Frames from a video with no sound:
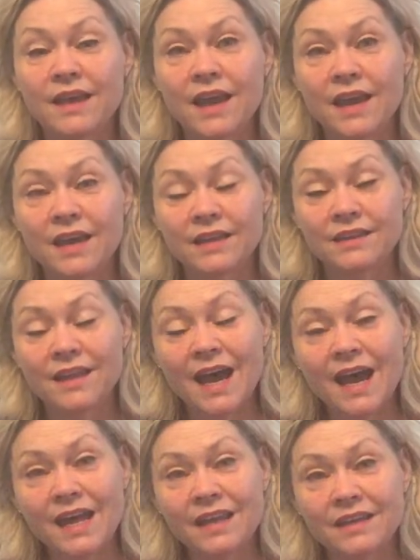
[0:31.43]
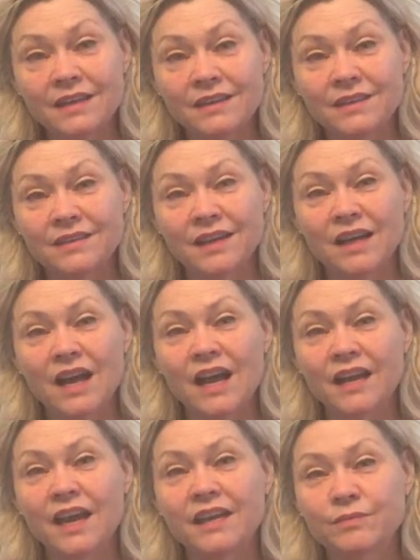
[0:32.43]
and that is
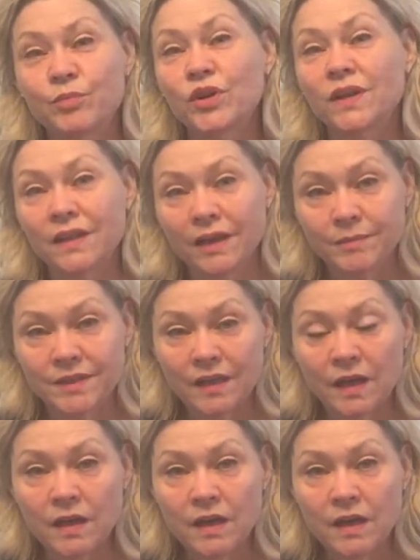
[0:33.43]
preeclampsia,